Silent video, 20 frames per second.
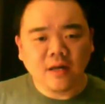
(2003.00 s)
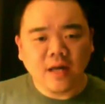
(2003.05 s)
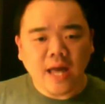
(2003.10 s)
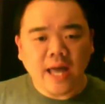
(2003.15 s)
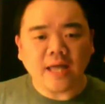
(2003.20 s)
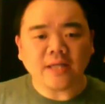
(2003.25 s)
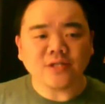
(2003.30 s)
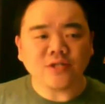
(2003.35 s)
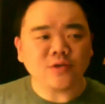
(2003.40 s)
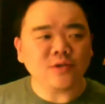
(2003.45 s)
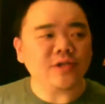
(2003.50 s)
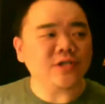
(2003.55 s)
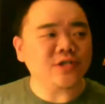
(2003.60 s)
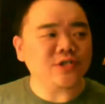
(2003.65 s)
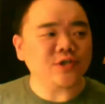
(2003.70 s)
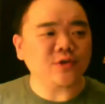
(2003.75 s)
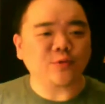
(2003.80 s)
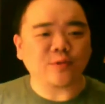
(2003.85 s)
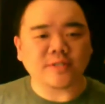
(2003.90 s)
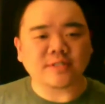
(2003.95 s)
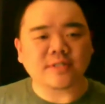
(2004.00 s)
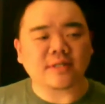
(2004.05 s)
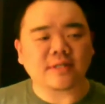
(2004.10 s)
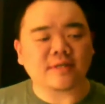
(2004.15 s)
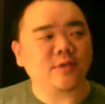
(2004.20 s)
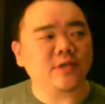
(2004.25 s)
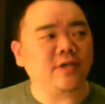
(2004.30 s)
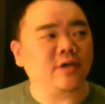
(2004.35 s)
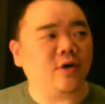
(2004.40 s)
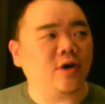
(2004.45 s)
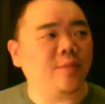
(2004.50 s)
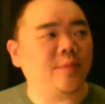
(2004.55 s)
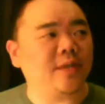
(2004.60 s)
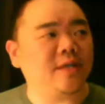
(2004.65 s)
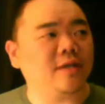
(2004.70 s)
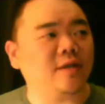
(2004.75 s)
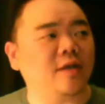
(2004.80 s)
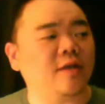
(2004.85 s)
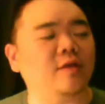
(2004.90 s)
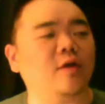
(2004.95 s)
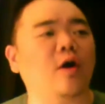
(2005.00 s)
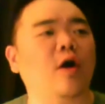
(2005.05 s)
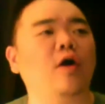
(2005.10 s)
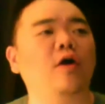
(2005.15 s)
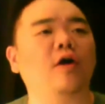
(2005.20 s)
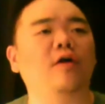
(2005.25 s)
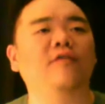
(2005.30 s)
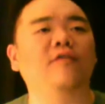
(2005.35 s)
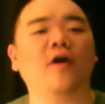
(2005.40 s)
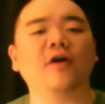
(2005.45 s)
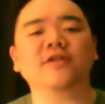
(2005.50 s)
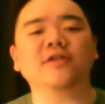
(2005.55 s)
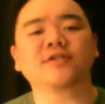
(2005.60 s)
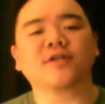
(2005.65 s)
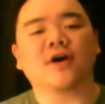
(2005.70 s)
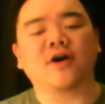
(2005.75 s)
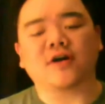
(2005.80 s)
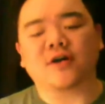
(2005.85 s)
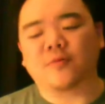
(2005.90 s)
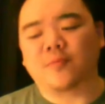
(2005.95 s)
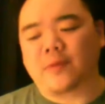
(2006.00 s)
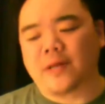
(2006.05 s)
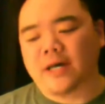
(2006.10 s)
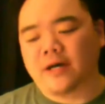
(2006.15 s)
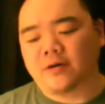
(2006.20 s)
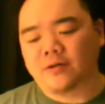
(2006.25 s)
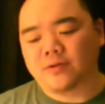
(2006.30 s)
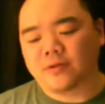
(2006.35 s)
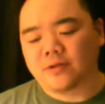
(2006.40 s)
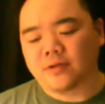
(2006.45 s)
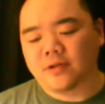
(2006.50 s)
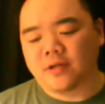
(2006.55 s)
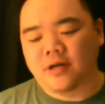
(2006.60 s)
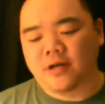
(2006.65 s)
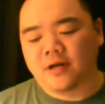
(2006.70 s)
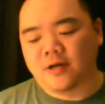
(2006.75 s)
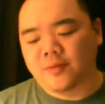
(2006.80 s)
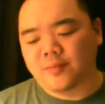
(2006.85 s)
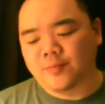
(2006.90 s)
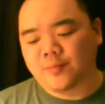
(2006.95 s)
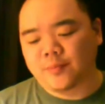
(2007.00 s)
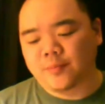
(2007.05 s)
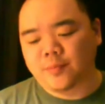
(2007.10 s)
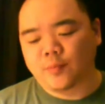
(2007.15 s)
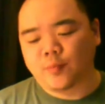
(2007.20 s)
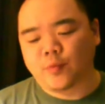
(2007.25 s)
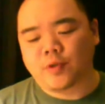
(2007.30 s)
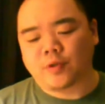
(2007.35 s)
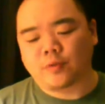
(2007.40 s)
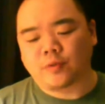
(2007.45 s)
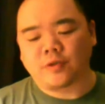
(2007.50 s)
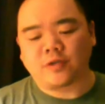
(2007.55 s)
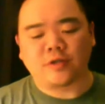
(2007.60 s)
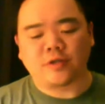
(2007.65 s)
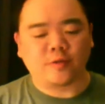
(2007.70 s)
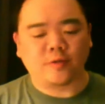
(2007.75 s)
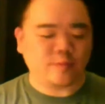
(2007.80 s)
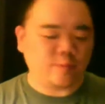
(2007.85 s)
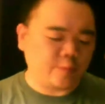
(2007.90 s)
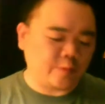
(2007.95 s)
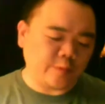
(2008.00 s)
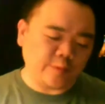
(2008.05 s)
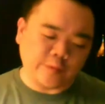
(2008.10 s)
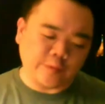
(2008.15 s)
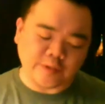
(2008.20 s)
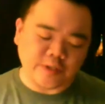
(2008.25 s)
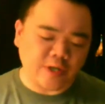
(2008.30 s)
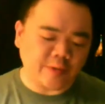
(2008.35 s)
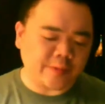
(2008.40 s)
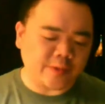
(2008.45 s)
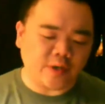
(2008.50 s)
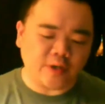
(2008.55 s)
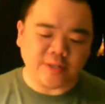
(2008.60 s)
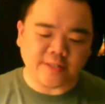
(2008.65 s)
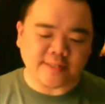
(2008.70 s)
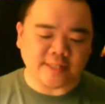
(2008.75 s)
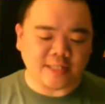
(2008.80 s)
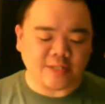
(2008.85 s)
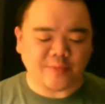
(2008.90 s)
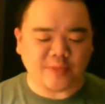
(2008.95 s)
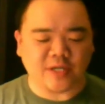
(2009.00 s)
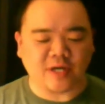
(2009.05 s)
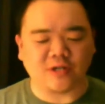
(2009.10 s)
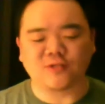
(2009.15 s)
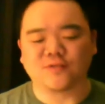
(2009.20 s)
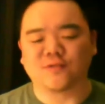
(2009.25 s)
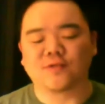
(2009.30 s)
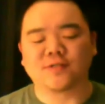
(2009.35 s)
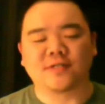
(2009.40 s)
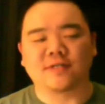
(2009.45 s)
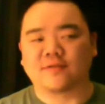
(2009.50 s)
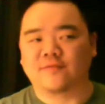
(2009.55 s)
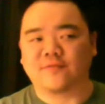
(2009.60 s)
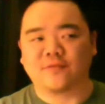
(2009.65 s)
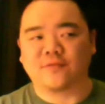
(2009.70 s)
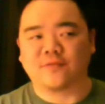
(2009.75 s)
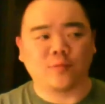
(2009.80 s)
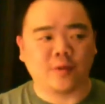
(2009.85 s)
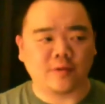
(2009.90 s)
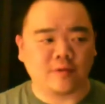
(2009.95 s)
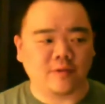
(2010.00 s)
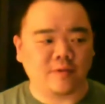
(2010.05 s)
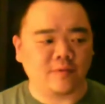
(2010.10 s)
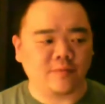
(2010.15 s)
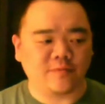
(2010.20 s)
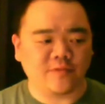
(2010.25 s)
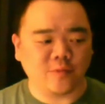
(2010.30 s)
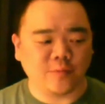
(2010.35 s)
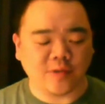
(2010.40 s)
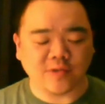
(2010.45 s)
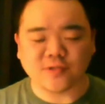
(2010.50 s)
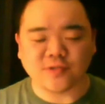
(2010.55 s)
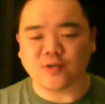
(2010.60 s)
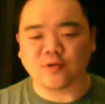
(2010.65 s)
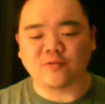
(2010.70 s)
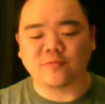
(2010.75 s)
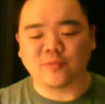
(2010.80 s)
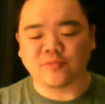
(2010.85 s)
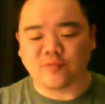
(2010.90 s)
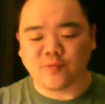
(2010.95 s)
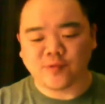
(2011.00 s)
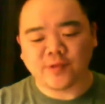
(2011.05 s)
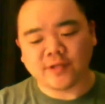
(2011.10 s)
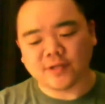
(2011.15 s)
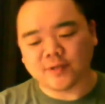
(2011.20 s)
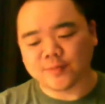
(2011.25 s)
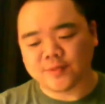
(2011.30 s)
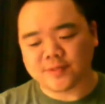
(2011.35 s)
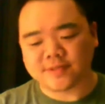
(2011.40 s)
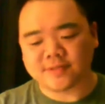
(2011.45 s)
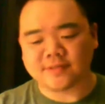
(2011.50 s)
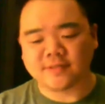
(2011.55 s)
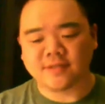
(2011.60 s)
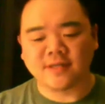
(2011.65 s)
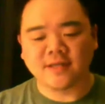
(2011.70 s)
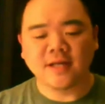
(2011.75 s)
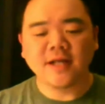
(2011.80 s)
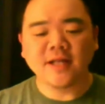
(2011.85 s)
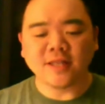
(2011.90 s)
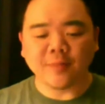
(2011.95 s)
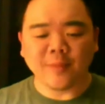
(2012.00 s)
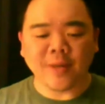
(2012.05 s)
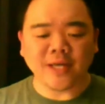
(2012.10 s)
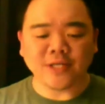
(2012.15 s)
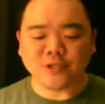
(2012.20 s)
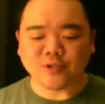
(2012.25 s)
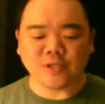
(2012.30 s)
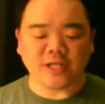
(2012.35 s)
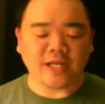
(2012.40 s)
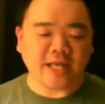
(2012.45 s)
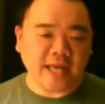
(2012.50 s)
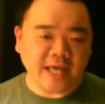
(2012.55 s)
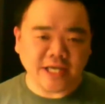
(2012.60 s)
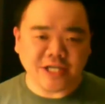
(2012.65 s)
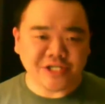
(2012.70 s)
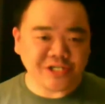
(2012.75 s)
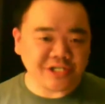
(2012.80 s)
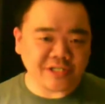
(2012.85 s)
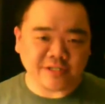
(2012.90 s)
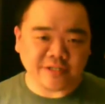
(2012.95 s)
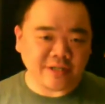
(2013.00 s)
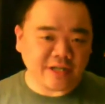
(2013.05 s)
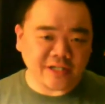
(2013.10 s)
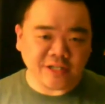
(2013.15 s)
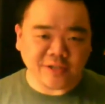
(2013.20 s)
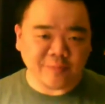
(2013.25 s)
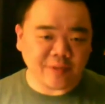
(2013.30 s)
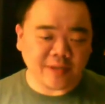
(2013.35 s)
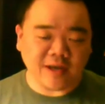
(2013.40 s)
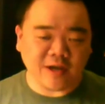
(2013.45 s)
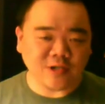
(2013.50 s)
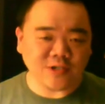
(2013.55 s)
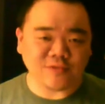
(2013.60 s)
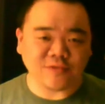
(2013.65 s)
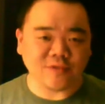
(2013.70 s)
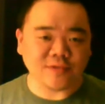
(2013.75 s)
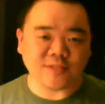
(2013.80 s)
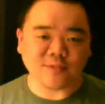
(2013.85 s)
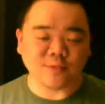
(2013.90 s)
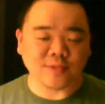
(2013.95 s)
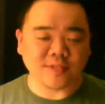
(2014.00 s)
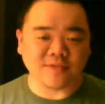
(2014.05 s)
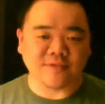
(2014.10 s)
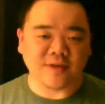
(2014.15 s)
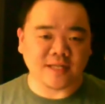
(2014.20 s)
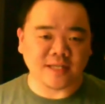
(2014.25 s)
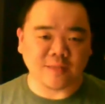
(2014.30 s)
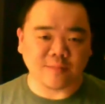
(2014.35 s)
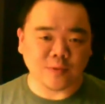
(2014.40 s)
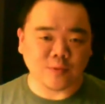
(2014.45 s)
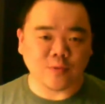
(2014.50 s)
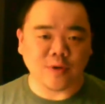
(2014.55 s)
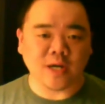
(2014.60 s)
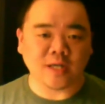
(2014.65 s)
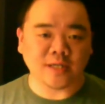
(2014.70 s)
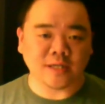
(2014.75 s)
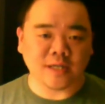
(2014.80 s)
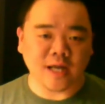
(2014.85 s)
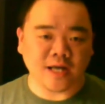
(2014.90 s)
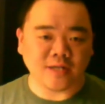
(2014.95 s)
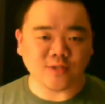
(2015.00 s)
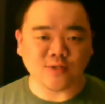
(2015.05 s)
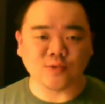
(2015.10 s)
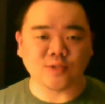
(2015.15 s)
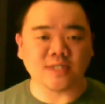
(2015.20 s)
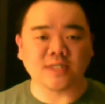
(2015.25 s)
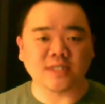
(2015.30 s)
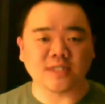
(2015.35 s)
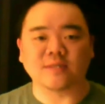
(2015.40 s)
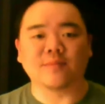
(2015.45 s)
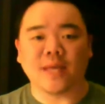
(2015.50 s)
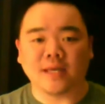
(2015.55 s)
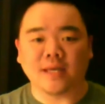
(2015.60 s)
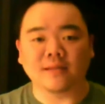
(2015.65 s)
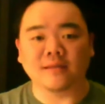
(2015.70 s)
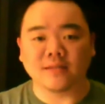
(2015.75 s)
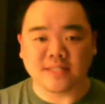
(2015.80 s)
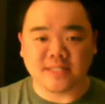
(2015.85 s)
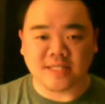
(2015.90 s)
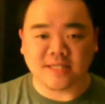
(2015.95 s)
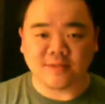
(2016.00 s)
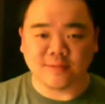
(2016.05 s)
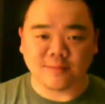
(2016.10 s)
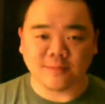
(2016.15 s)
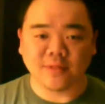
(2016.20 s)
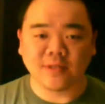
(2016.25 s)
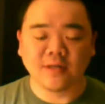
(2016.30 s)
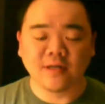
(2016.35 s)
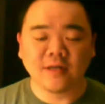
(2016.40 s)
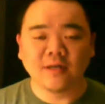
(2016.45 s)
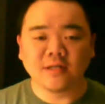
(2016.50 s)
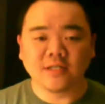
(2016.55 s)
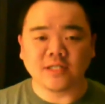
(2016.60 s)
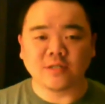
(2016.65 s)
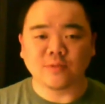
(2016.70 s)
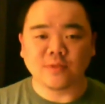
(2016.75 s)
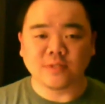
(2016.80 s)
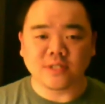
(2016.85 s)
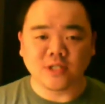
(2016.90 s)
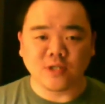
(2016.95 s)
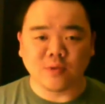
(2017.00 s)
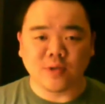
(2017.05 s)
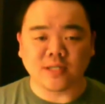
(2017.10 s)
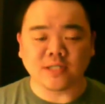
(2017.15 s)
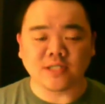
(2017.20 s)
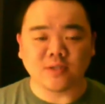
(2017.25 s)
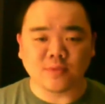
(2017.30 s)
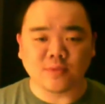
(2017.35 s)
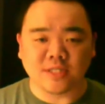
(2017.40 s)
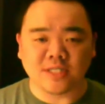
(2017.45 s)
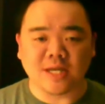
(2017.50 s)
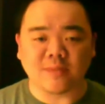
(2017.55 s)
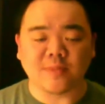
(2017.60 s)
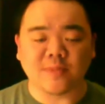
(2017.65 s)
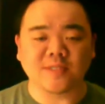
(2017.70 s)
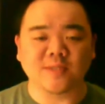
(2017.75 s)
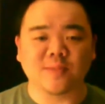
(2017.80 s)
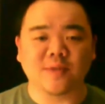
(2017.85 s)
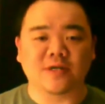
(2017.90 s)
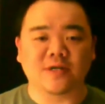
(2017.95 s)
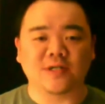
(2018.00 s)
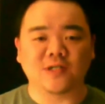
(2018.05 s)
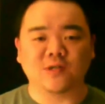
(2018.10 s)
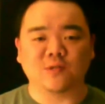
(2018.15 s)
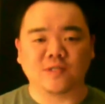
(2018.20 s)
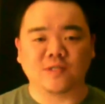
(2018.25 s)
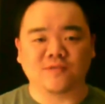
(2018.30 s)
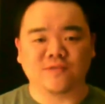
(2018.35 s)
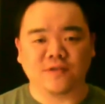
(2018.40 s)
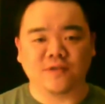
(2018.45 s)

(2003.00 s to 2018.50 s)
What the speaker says: And Julie Chu was, I mean, of all the talk about, we were talking about all this Olympic controversy a few months ago before the Olympics. The major Asian Olympic controversy was the fact that Mirai Nagasu didn't make the team. She was the Japanese American U.S.